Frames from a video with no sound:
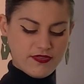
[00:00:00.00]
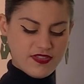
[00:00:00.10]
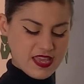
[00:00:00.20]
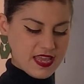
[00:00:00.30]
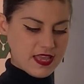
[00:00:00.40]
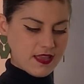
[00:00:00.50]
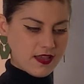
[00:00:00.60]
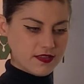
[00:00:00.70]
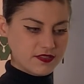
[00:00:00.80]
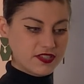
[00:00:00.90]

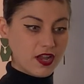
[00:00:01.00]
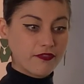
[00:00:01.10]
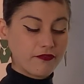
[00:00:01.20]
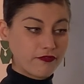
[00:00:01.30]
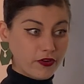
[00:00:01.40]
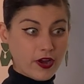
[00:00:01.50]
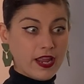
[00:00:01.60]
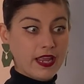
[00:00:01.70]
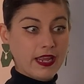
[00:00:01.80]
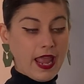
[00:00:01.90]
the
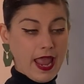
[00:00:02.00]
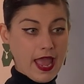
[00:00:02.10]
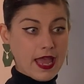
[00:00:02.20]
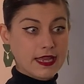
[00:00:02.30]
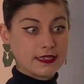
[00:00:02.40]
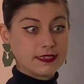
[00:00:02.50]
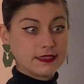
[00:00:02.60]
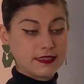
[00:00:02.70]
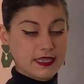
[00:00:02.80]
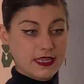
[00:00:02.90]
suffering and
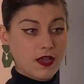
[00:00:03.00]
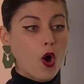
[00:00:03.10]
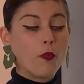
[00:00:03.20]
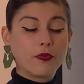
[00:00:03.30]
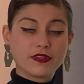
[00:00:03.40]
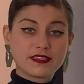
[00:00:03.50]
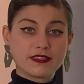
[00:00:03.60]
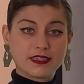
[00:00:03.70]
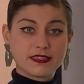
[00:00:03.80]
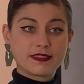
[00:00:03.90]
the
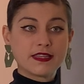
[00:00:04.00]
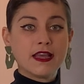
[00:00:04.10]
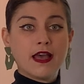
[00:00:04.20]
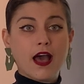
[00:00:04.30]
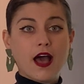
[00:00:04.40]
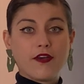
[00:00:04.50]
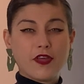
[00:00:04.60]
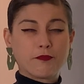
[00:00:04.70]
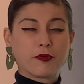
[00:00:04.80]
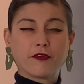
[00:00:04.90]
hopelessness uh,
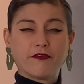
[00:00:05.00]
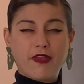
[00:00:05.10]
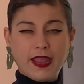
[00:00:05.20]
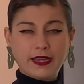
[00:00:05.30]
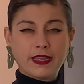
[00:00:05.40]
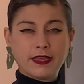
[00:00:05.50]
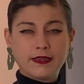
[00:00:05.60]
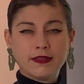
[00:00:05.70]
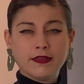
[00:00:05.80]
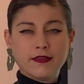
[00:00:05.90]
that
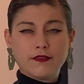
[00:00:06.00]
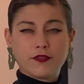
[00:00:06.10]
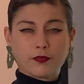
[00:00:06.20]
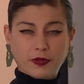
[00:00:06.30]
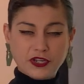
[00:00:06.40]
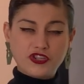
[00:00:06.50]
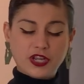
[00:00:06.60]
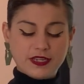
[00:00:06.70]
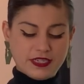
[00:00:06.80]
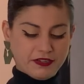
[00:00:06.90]
pervaded the
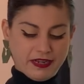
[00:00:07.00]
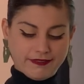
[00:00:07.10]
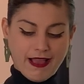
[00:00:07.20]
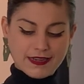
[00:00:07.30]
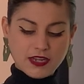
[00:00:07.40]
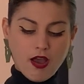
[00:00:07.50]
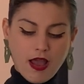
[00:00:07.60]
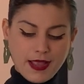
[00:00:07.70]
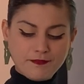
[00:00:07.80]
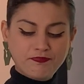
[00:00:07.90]
region during that
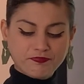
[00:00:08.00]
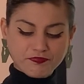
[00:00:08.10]
time.